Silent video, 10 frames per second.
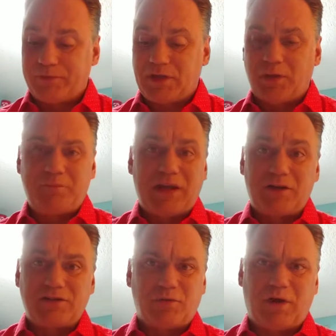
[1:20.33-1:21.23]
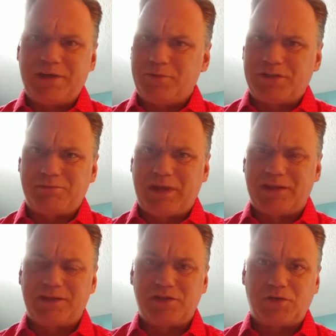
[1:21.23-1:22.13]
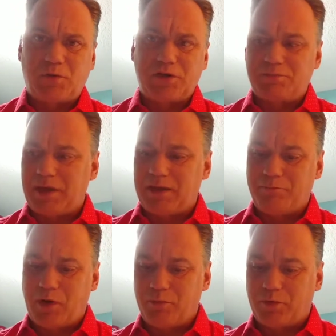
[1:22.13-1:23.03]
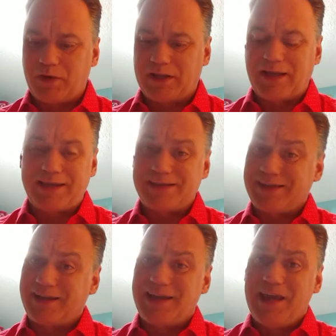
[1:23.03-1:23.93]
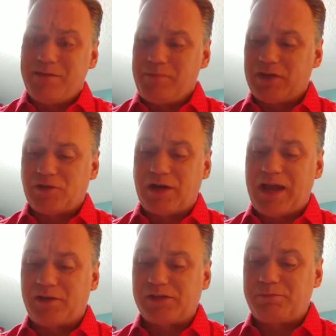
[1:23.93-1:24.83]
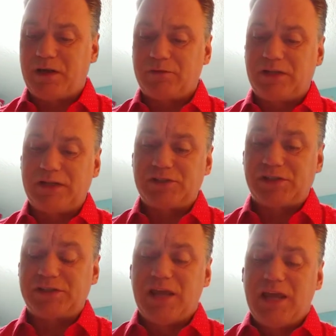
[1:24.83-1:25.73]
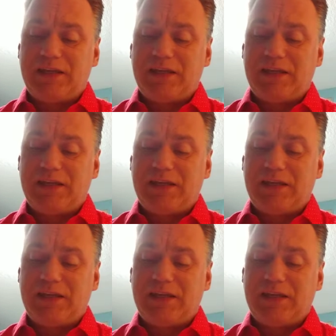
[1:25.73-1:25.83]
Compared to what you would spend in the stores making potpourri. And like I said, makes your house smell delicious.